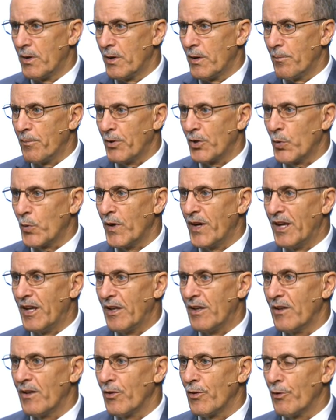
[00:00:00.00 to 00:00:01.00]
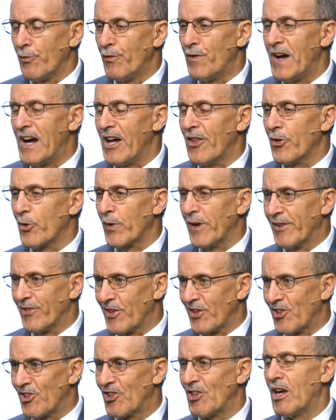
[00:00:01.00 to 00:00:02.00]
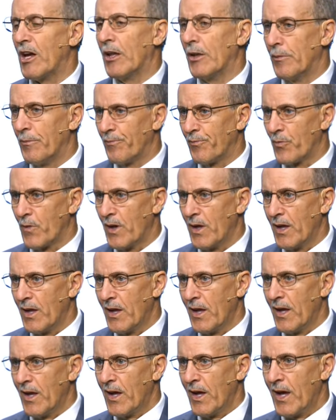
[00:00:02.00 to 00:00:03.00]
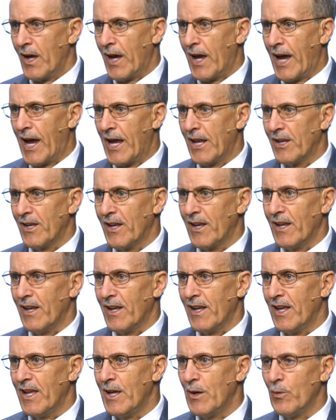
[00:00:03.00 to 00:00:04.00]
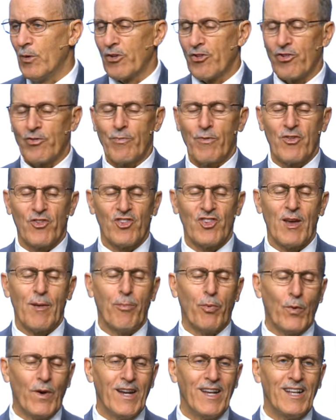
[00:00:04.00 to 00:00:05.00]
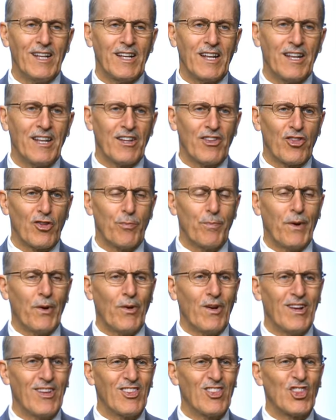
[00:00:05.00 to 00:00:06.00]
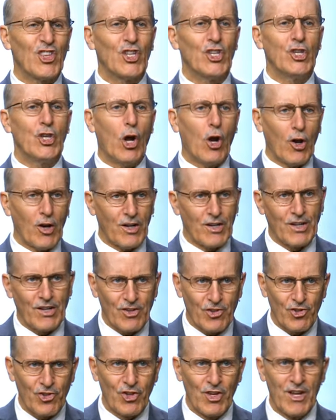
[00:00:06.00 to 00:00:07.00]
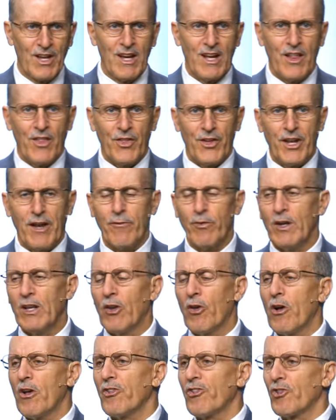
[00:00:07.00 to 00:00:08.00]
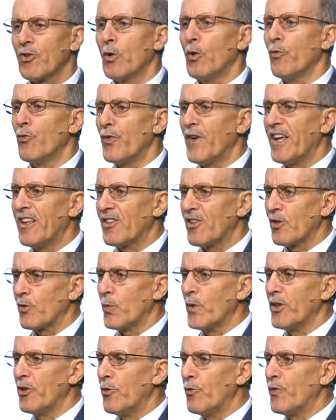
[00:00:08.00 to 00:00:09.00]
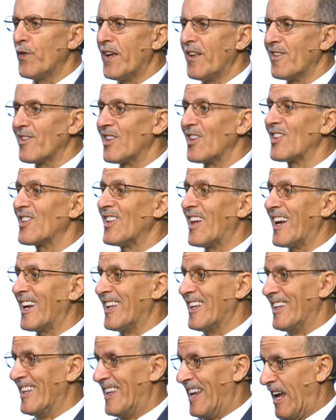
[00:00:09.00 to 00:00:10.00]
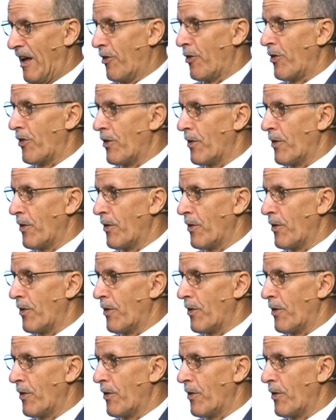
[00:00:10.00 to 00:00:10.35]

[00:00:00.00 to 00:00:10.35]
between the Father and the Son. And he was separated and experienced the darkness that every lost soul faces when you face the second death.